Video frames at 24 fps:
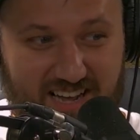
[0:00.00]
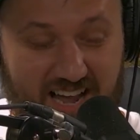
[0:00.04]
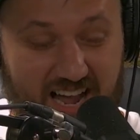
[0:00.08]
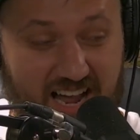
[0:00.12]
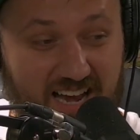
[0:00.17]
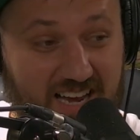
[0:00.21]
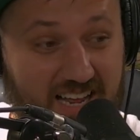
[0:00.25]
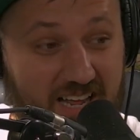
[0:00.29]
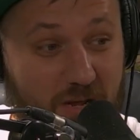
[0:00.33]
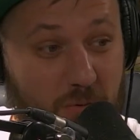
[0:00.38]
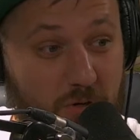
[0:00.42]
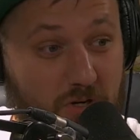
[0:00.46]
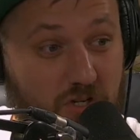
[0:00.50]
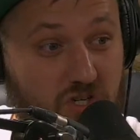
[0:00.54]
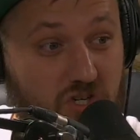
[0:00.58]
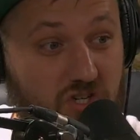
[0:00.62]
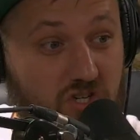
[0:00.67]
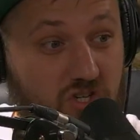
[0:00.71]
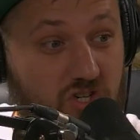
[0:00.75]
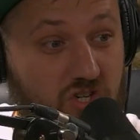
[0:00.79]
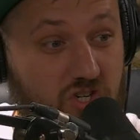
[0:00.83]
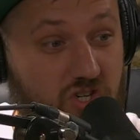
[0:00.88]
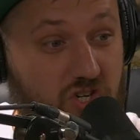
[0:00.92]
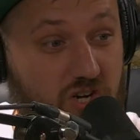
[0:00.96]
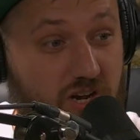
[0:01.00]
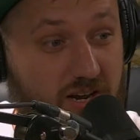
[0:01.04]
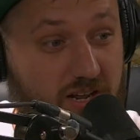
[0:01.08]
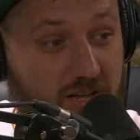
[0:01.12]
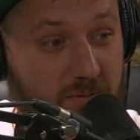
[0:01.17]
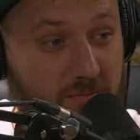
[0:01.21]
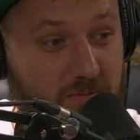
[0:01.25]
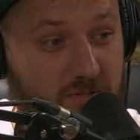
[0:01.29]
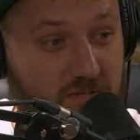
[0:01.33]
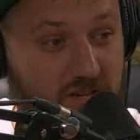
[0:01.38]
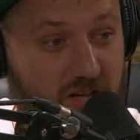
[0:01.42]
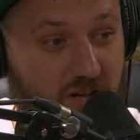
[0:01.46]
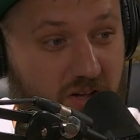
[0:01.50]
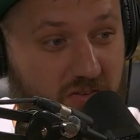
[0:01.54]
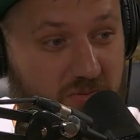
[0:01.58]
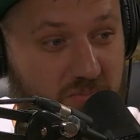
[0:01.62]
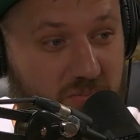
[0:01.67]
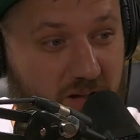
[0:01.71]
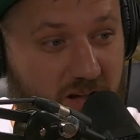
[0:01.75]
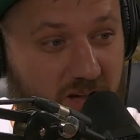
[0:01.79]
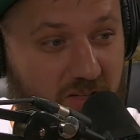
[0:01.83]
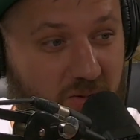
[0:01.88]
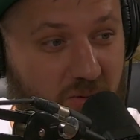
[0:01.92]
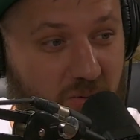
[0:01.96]
And he would just shit himself.
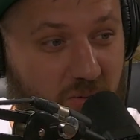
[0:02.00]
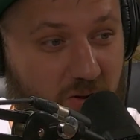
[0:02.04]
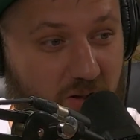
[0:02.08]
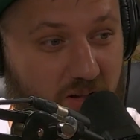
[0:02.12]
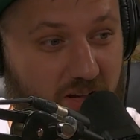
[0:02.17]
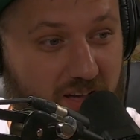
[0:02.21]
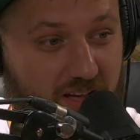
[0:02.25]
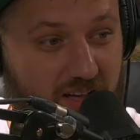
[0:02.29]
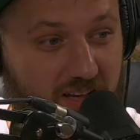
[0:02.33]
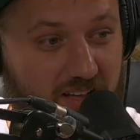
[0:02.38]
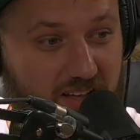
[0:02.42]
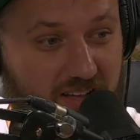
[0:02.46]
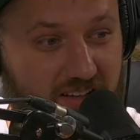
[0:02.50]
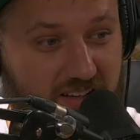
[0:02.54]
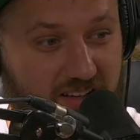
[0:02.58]
By the way,